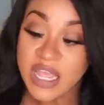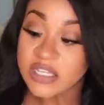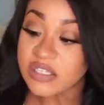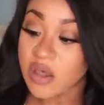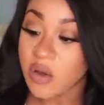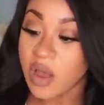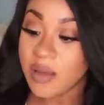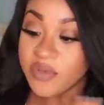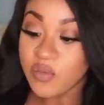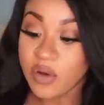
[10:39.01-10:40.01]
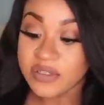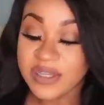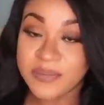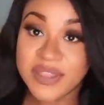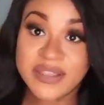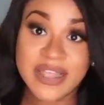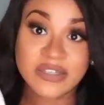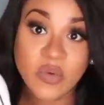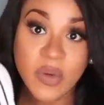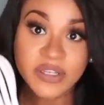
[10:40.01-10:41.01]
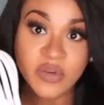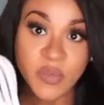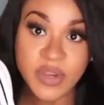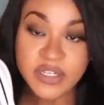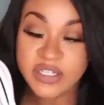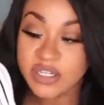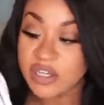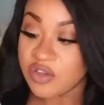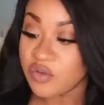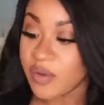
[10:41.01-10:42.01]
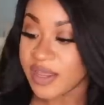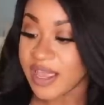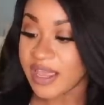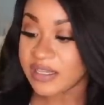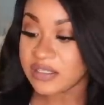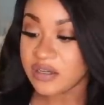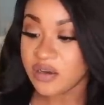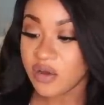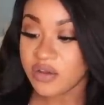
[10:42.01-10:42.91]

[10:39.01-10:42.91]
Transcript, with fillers: So um, you want something that's going to reach to you in case, you know,